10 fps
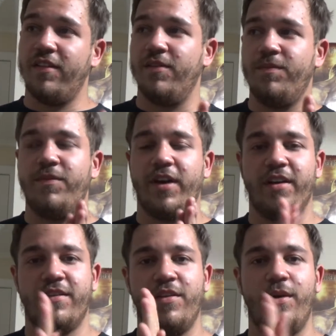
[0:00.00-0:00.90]
So
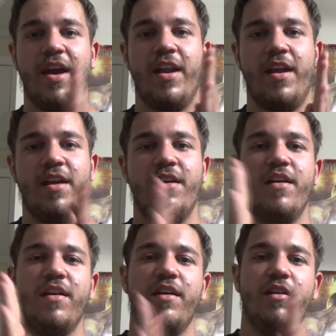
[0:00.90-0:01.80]
fucking 280,
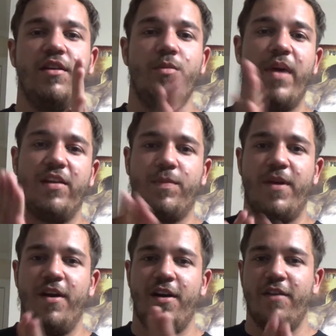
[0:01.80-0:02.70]
new bench
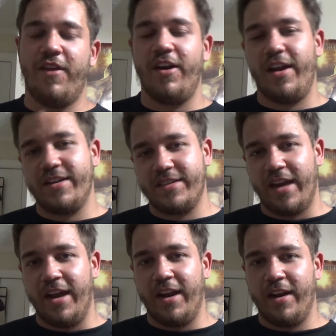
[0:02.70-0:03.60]
PR, very
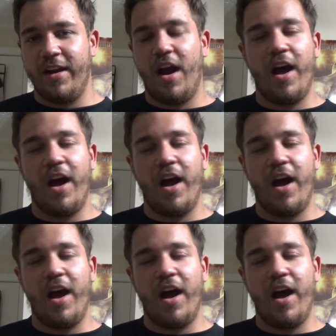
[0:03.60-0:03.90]
exciting.